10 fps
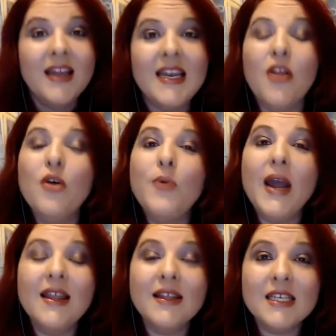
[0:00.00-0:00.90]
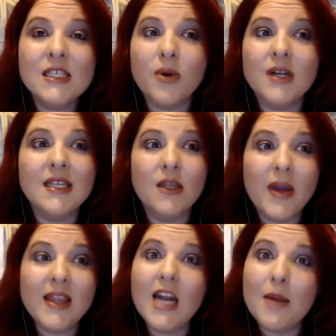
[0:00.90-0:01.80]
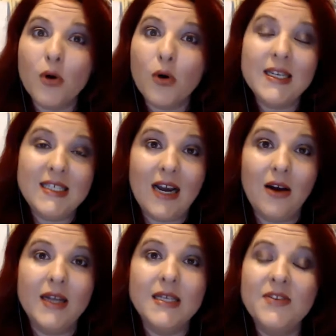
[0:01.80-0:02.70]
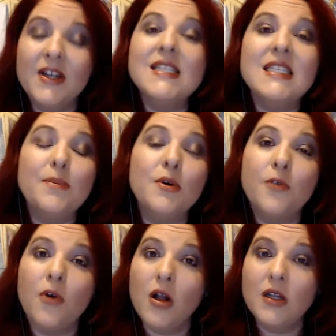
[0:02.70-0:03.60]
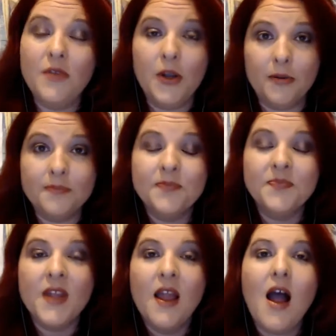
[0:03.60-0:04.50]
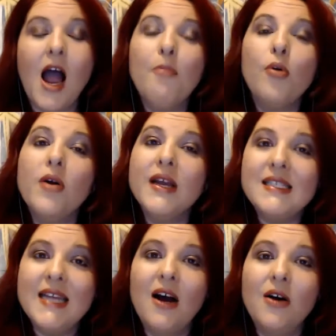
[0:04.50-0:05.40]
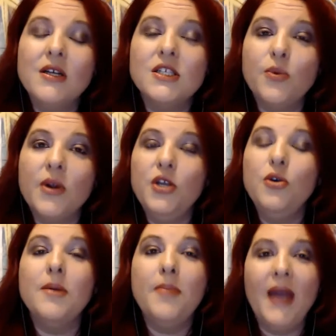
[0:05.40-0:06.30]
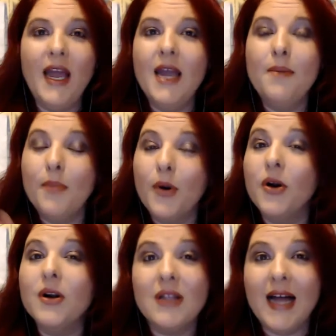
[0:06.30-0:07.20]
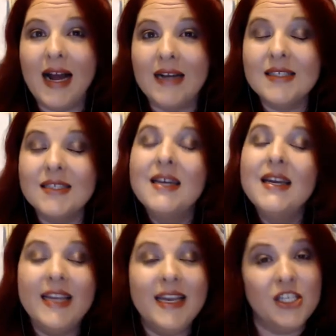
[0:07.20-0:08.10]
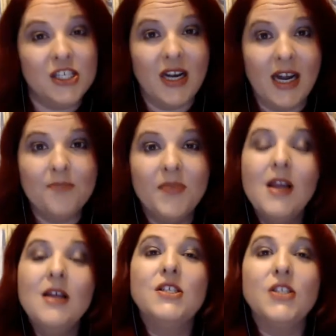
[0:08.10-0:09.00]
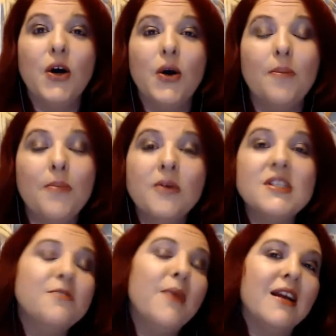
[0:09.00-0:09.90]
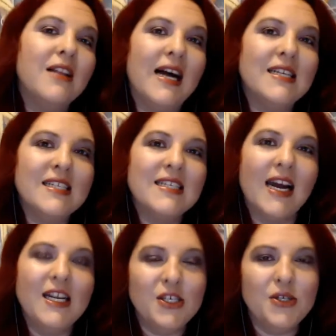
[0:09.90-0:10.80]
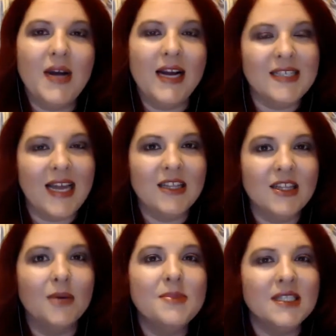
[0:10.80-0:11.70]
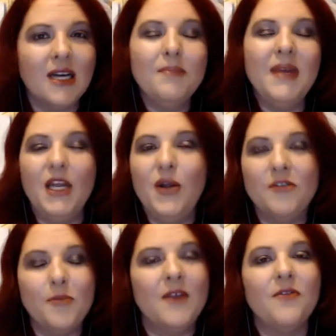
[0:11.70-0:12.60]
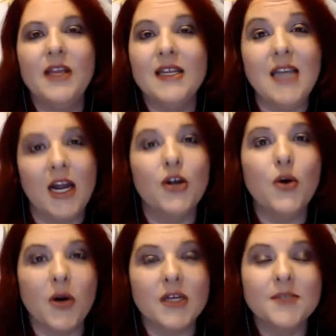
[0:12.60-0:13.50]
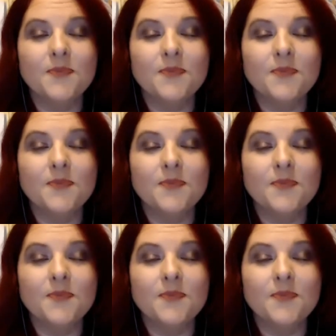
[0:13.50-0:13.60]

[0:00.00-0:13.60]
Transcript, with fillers: Now, the way that this works and the way that I broke it down is very simple for all of you. I broke it down to where you can pay per class each time. So most of my classes I do as a lump sum, meaning you have to pay for the entire course.